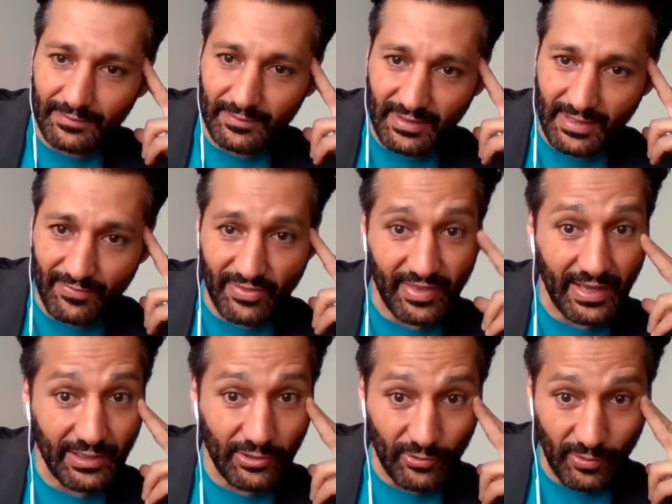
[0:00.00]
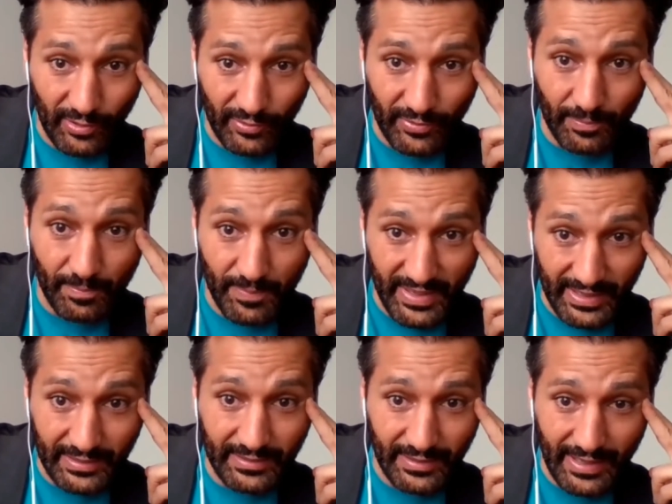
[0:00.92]
give a thank you to all the
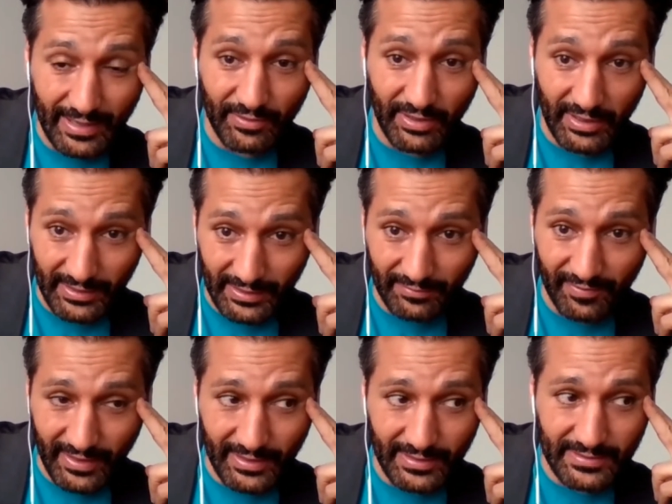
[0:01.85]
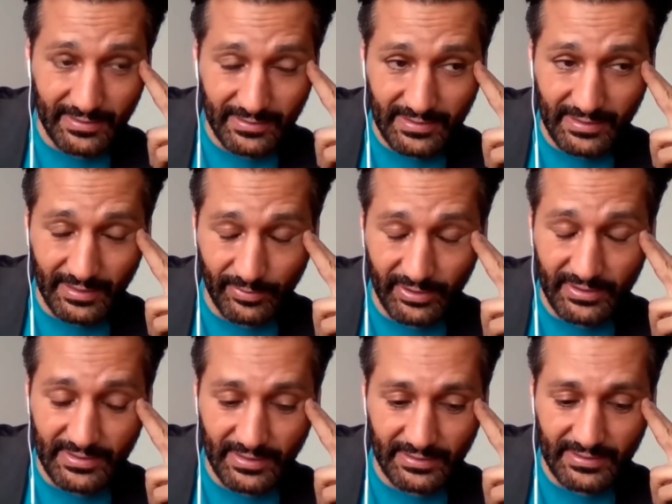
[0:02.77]
big, heavy hitting fans and celebrities
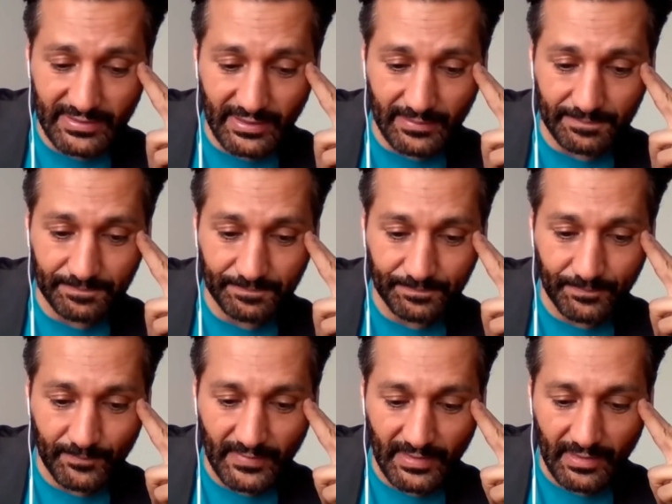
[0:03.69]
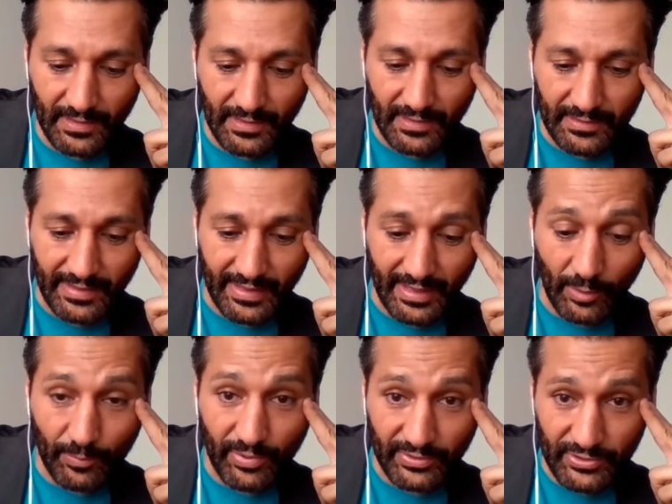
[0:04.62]
that that helped
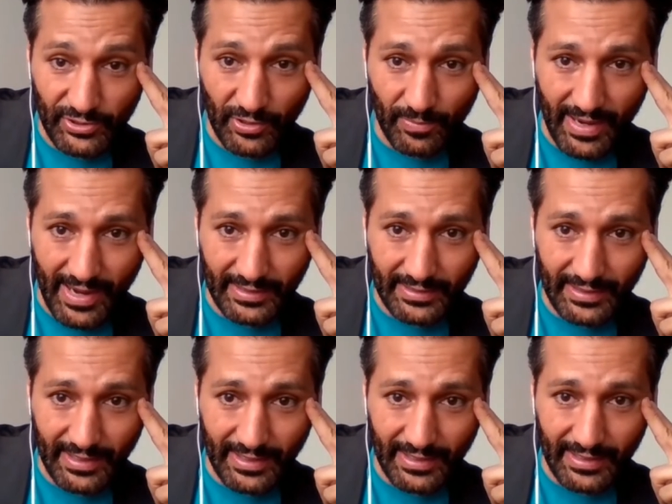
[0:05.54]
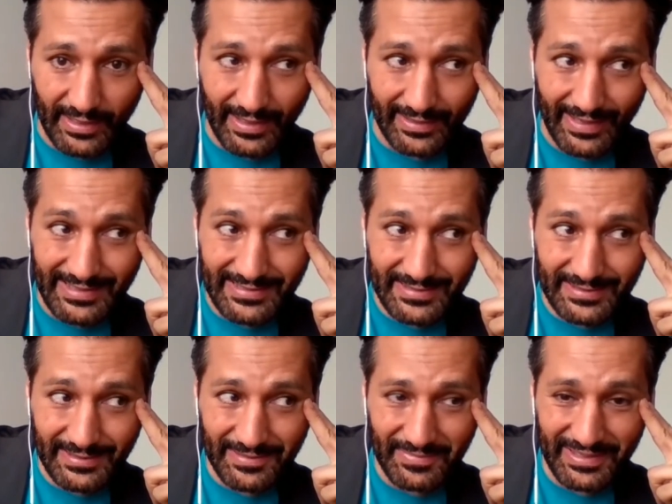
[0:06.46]
bring the show back. And that's
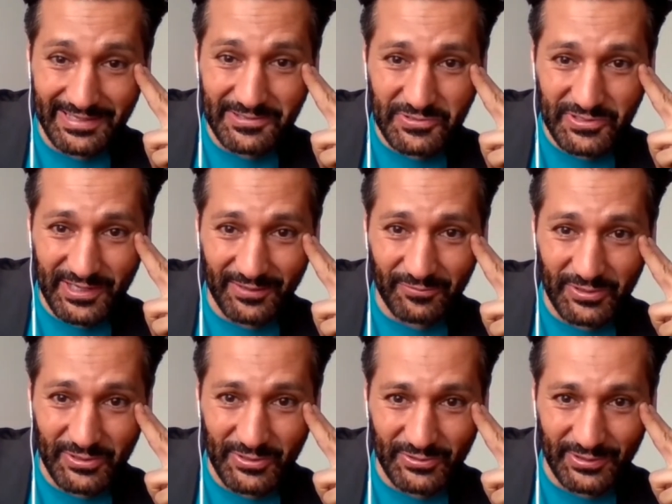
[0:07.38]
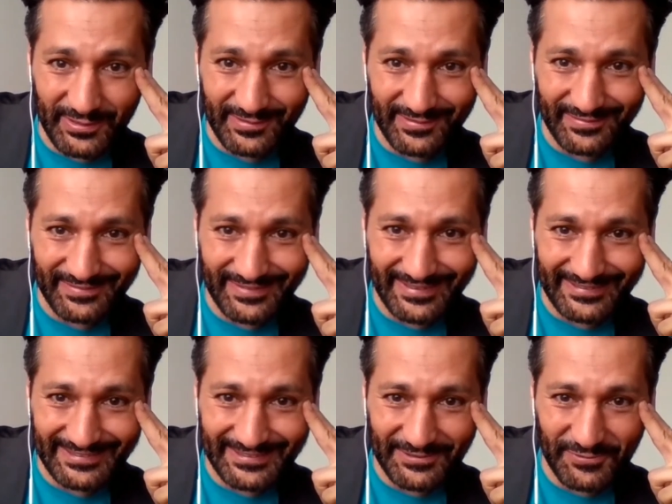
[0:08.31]
going to be an interesting reunion because
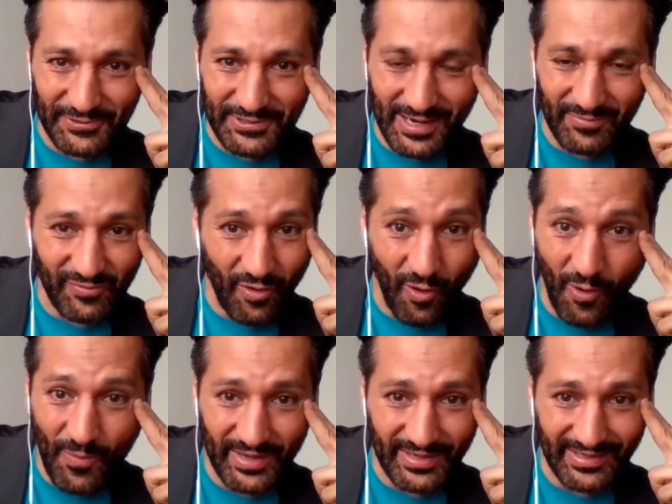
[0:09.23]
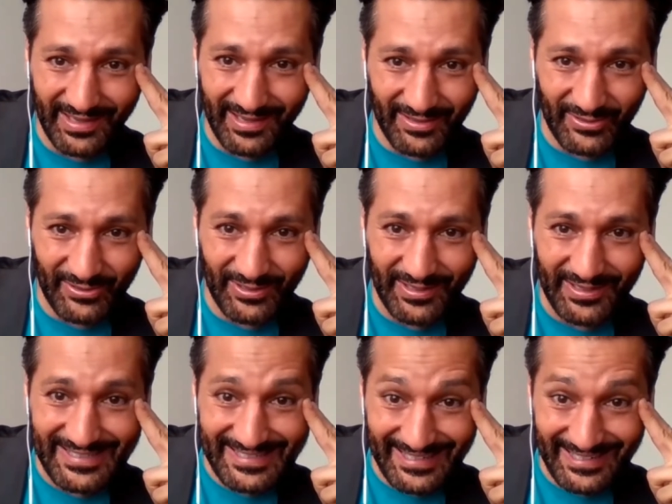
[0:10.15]
it's the first time we've all been together
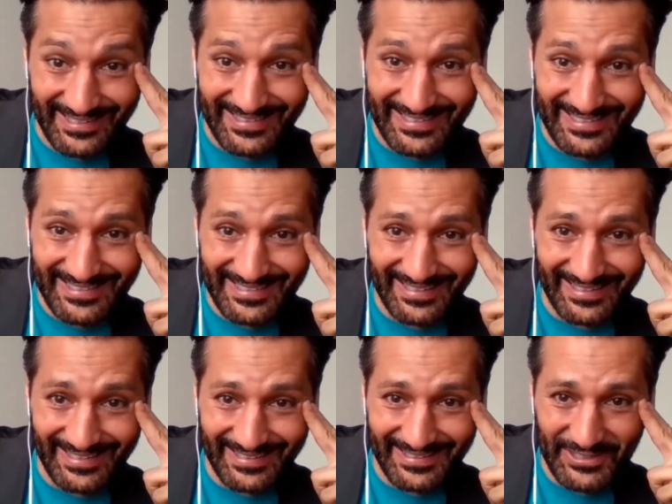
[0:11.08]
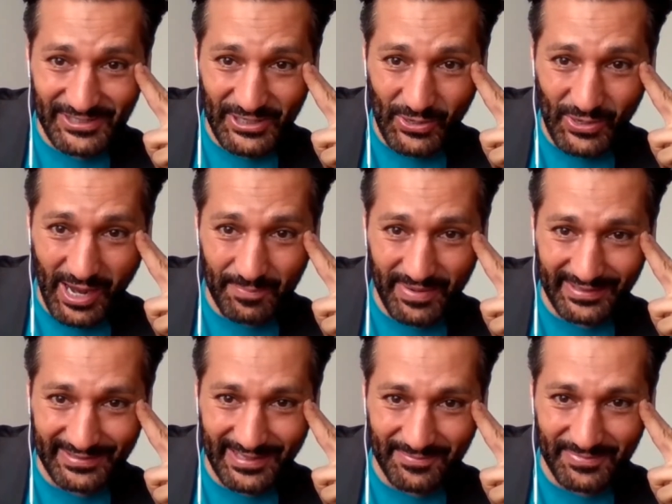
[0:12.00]
since the show got
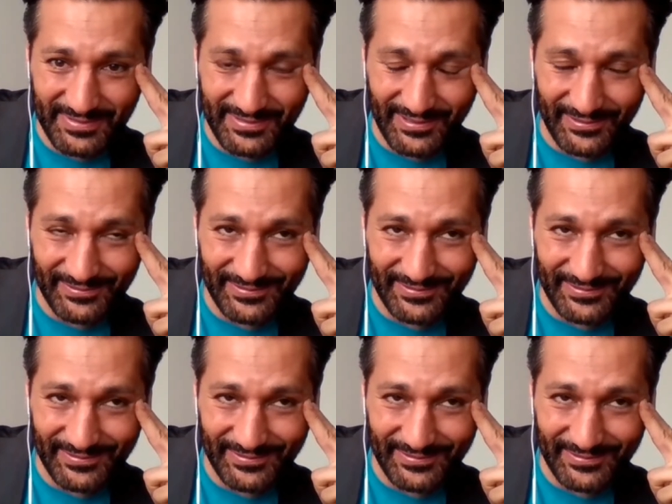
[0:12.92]
picked up. So